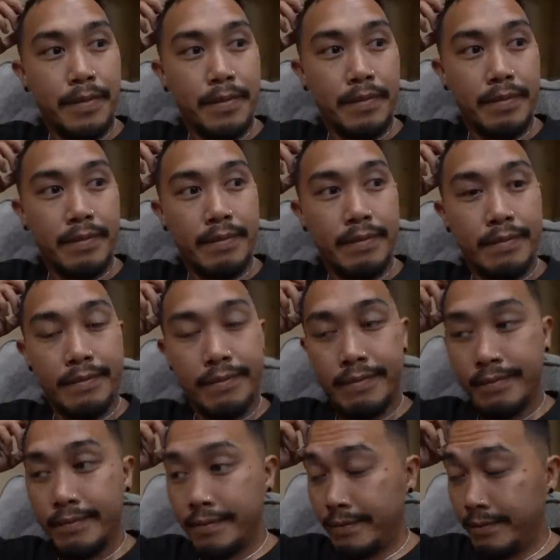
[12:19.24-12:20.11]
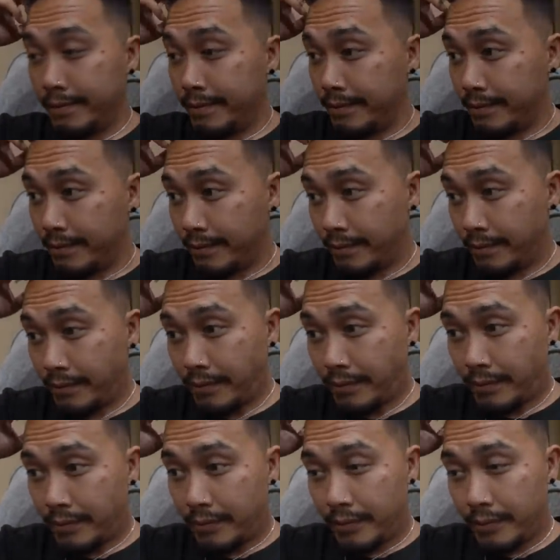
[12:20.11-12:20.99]

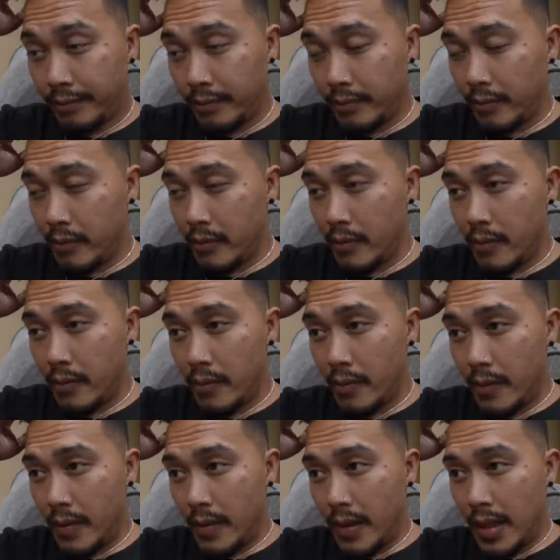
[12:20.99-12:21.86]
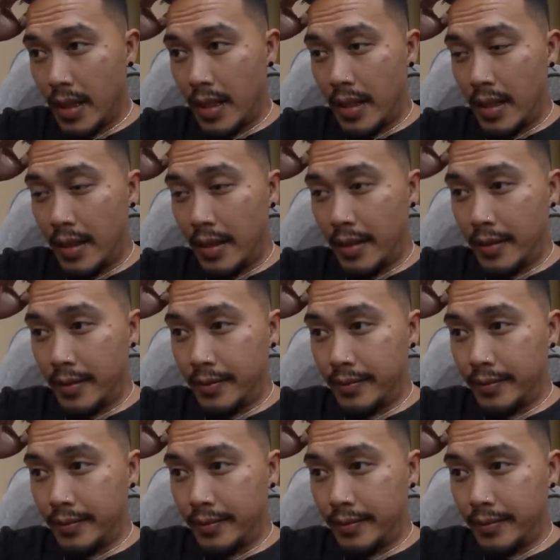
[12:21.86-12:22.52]
No one is speaking in this clip.